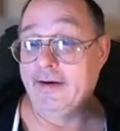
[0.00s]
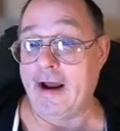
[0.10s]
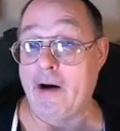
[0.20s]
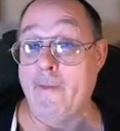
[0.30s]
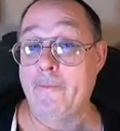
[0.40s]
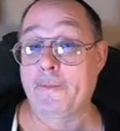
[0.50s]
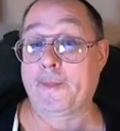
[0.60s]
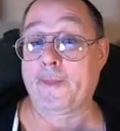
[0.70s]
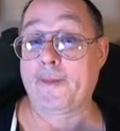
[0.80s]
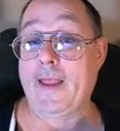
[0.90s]
Now,
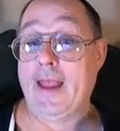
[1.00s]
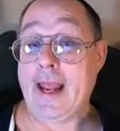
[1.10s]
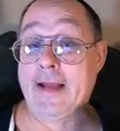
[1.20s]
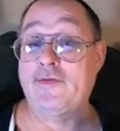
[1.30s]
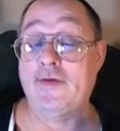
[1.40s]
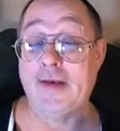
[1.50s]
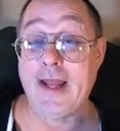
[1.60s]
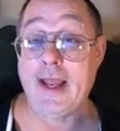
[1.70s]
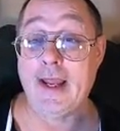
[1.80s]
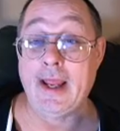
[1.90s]

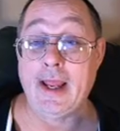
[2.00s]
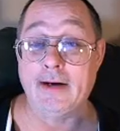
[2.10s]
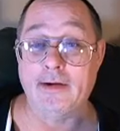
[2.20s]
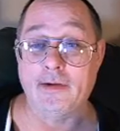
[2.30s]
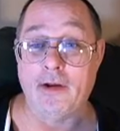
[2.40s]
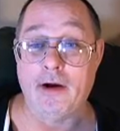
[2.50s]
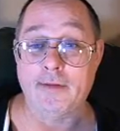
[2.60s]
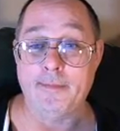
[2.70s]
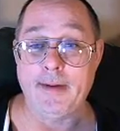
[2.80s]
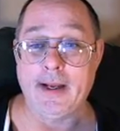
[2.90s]
today,
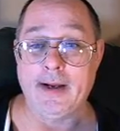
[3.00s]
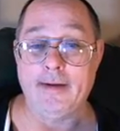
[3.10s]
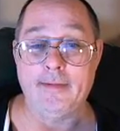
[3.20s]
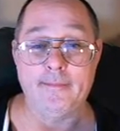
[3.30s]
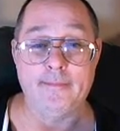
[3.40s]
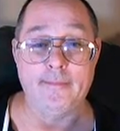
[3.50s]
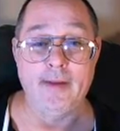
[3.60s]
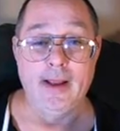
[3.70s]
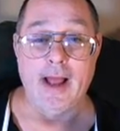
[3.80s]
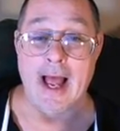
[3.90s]
Analog Man,
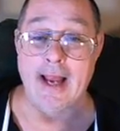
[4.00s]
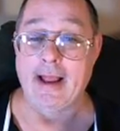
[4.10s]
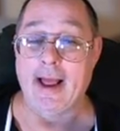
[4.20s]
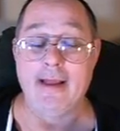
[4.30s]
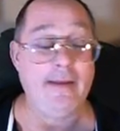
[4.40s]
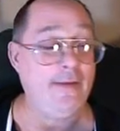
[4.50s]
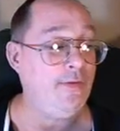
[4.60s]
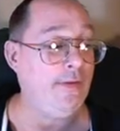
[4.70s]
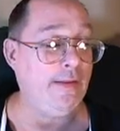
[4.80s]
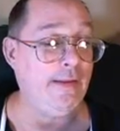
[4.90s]
I
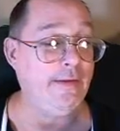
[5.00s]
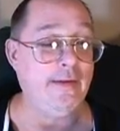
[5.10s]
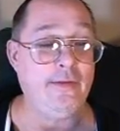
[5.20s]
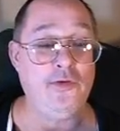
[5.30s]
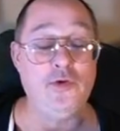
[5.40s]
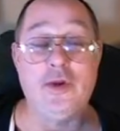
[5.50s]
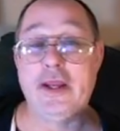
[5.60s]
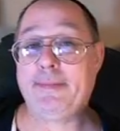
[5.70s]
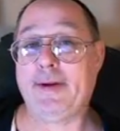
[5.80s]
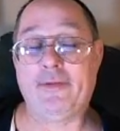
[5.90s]
you
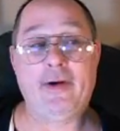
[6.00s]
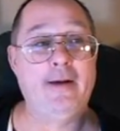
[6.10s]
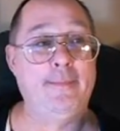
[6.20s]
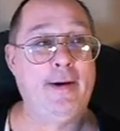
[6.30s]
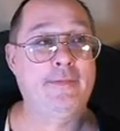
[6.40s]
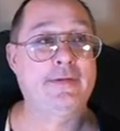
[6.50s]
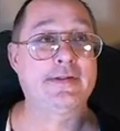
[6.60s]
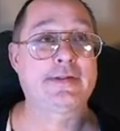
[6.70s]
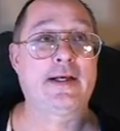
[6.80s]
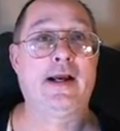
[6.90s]
keep hearing about
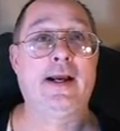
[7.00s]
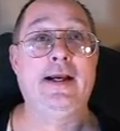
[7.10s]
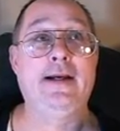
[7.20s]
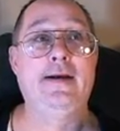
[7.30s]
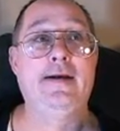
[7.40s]
this guy